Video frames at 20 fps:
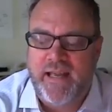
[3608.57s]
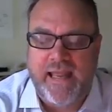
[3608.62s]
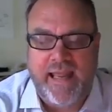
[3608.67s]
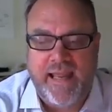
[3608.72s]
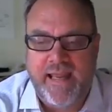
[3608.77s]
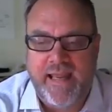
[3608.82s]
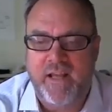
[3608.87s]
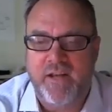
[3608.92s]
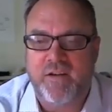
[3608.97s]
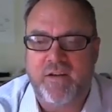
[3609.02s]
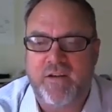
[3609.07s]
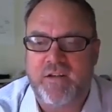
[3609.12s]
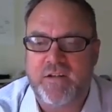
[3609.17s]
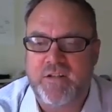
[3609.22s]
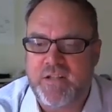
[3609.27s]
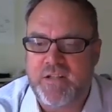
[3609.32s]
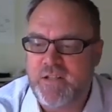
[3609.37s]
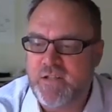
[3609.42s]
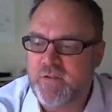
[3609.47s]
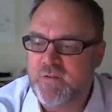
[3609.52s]
and
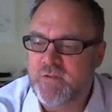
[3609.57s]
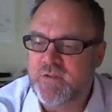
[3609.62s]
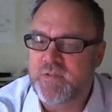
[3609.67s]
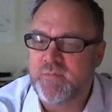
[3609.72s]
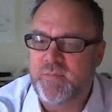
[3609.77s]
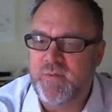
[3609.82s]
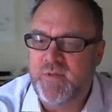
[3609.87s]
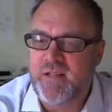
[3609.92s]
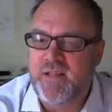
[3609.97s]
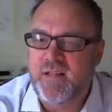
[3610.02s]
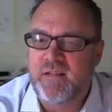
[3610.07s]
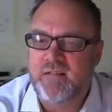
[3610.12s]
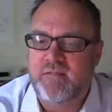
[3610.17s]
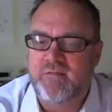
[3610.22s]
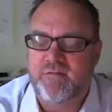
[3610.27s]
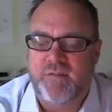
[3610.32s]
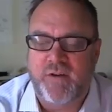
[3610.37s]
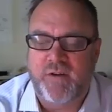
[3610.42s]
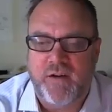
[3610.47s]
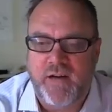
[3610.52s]
continues to be
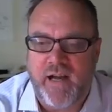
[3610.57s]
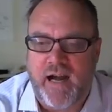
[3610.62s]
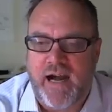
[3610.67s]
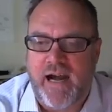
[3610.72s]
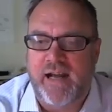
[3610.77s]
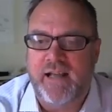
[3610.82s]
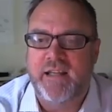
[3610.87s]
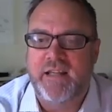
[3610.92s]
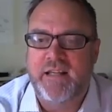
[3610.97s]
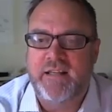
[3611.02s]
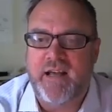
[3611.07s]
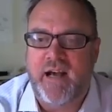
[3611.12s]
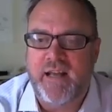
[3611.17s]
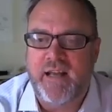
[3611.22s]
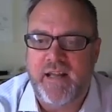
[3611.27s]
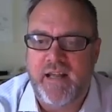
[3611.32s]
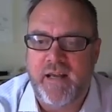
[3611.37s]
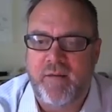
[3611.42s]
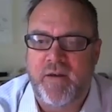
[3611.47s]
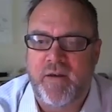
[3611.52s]
very highly
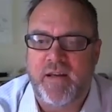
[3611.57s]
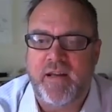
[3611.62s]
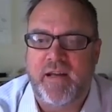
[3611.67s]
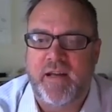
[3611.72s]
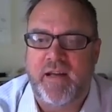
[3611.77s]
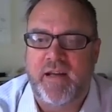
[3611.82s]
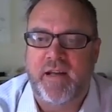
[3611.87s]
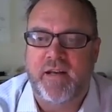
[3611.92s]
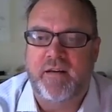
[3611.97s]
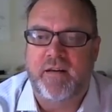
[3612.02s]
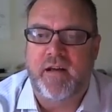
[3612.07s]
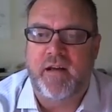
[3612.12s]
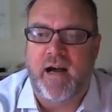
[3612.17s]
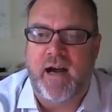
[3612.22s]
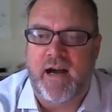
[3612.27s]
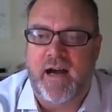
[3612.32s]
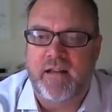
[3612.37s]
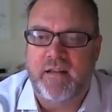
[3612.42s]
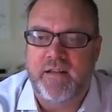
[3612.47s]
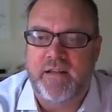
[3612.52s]
dynamic and
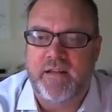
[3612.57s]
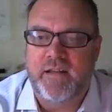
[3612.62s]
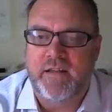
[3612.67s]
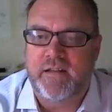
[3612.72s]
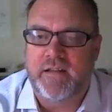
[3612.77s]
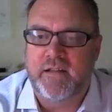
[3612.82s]
highly